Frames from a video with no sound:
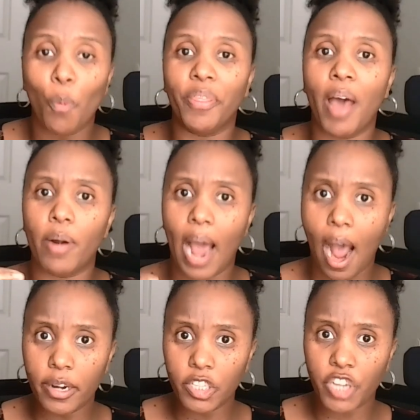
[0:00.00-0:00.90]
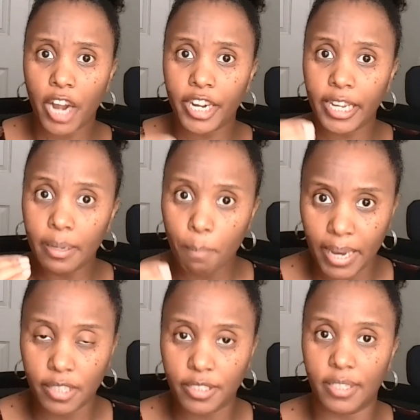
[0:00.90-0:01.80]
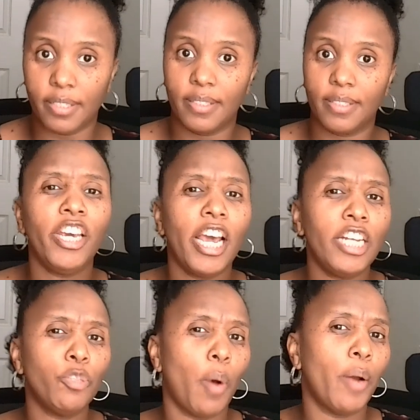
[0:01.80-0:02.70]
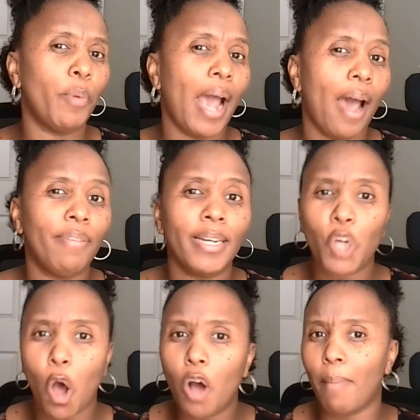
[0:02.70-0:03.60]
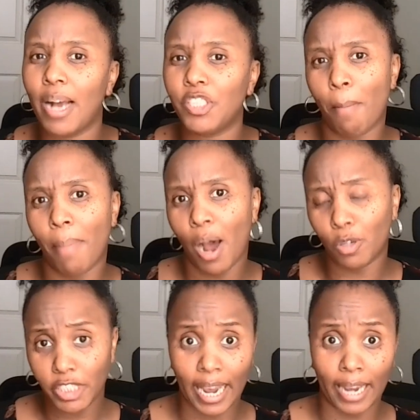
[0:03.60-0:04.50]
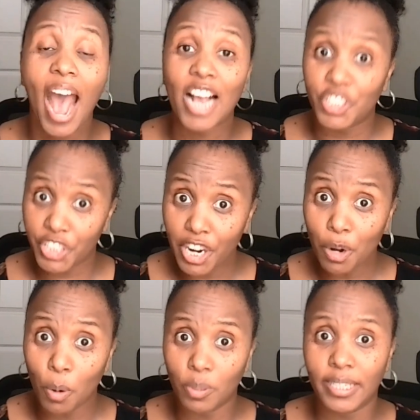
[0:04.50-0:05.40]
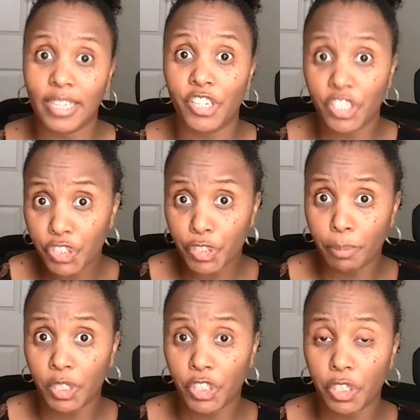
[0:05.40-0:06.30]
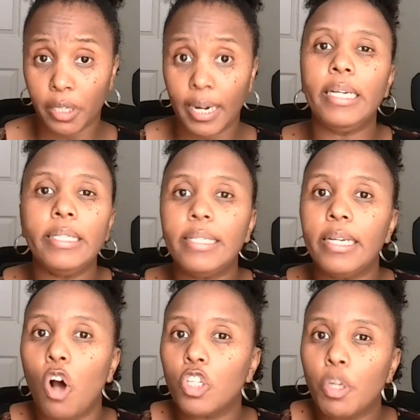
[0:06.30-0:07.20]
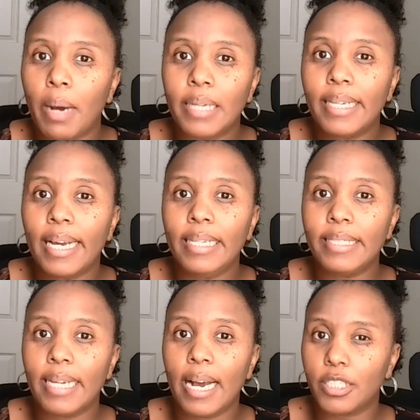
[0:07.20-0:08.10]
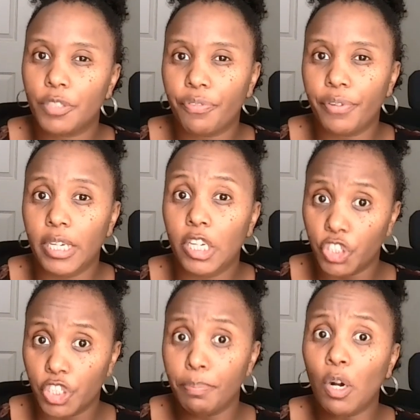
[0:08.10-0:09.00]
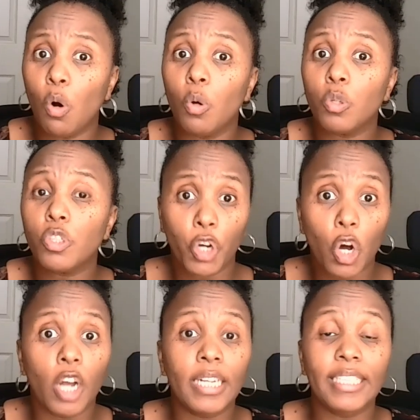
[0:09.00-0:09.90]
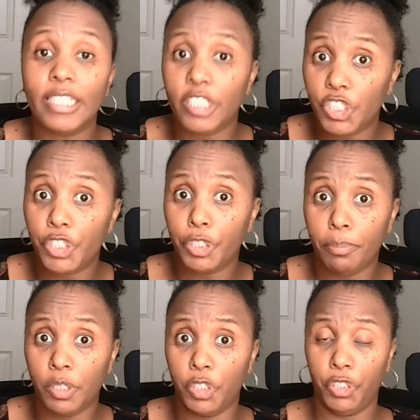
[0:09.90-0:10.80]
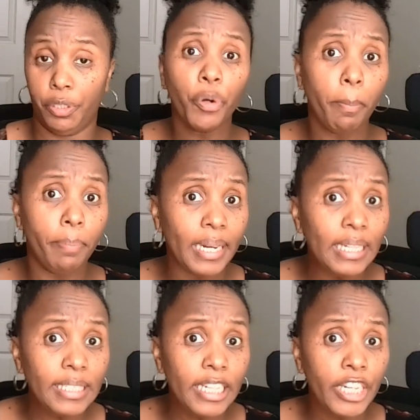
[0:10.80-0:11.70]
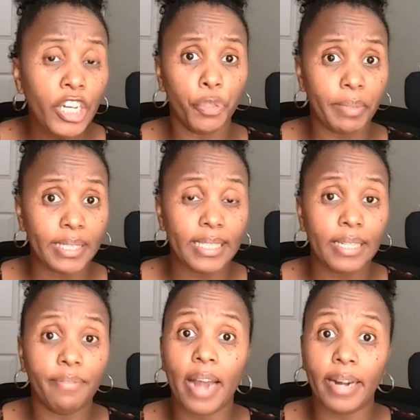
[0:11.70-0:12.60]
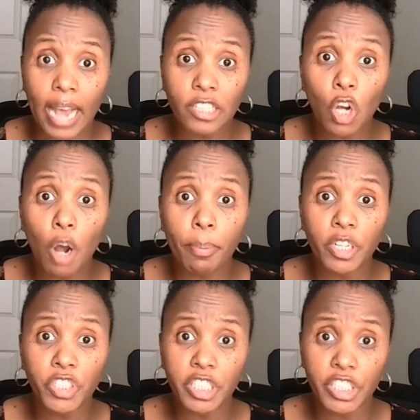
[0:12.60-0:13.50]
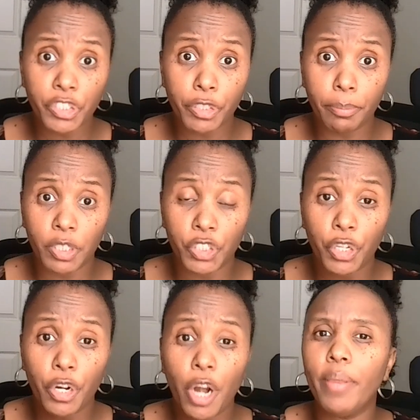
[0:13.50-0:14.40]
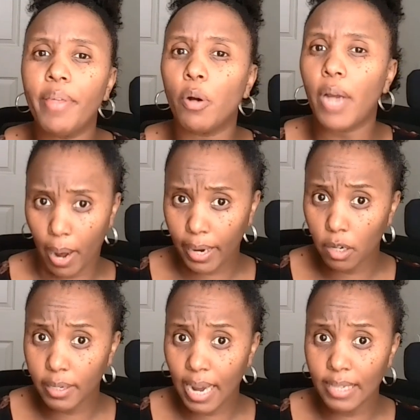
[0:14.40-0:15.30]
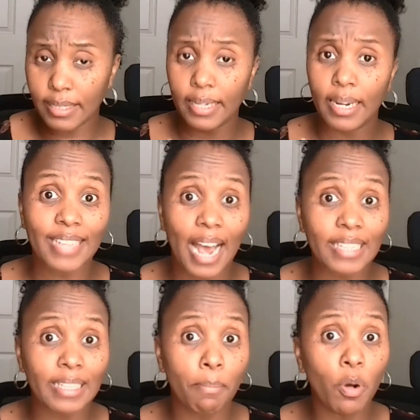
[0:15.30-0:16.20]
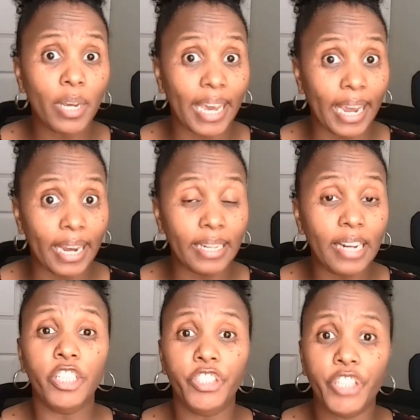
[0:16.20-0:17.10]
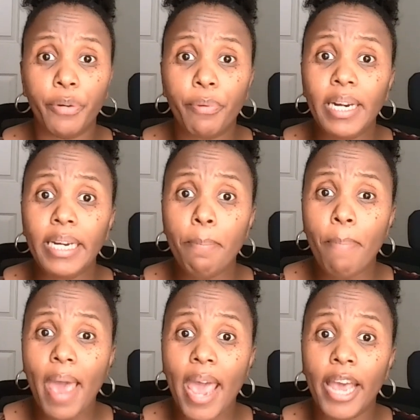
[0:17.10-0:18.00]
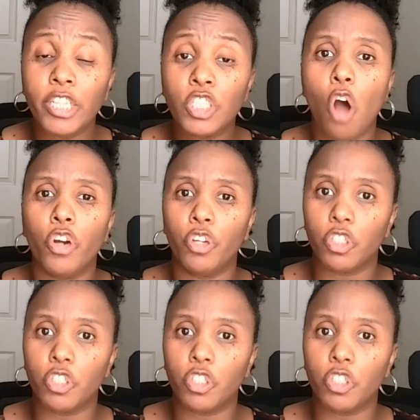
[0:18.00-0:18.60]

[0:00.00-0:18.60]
without understanding basis. Here is one we haven't talked much about yet. A shareholder distribution isn't automatically tax-free just because you call it a distribution. Your ability to receive an S Corporation distribution without recognizing taxable gain generally depends on your